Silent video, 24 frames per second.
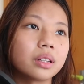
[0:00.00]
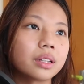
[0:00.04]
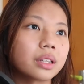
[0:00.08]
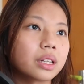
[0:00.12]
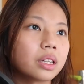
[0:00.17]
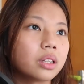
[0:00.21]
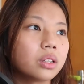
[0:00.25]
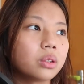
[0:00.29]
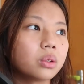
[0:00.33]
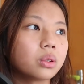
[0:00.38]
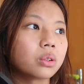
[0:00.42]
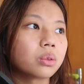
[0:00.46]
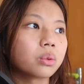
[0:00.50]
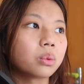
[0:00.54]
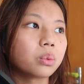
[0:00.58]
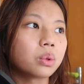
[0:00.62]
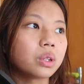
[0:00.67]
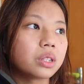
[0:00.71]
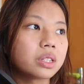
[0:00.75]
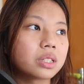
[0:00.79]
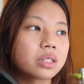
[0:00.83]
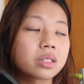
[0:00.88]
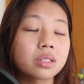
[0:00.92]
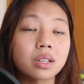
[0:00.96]

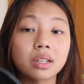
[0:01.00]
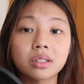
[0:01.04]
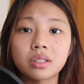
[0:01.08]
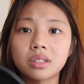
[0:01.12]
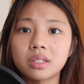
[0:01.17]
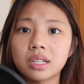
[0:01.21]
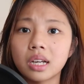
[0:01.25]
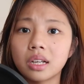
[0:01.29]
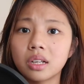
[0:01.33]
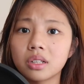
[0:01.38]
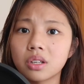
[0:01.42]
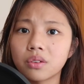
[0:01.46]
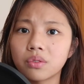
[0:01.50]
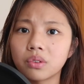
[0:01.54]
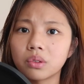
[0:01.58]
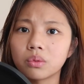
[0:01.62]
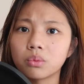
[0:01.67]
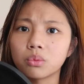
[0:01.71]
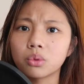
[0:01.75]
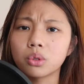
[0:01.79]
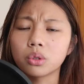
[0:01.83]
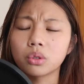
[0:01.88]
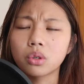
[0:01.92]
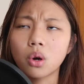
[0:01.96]
we decide to take a
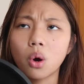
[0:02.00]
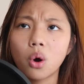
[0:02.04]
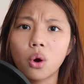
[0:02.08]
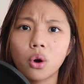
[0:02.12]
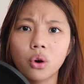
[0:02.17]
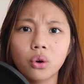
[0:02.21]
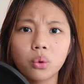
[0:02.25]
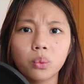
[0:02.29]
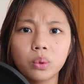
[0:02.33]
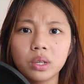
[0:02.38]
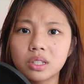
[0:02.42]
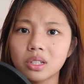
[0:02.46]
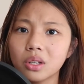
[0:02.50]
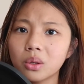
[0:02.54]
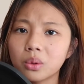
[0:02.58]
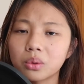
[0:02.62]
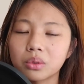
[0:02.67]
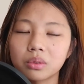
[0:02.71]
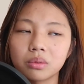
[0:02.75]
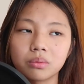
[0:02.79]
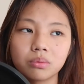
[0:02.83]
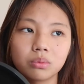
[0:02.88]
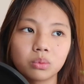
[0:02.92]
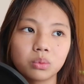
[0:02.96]
different route, or we
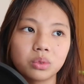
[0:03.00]
don't.